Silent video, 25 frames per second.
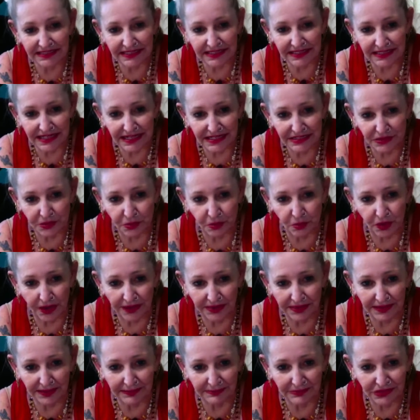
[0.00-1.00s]
He doesn't
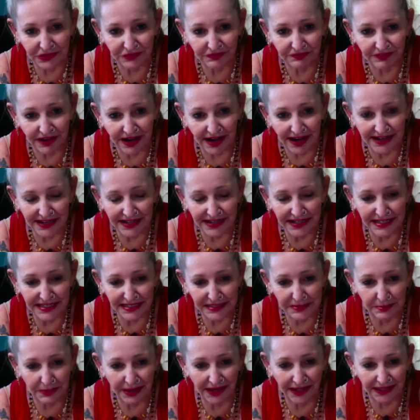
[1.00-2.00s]
want them to find
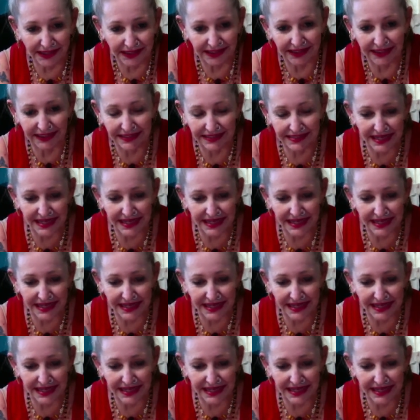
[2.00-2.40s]
his money.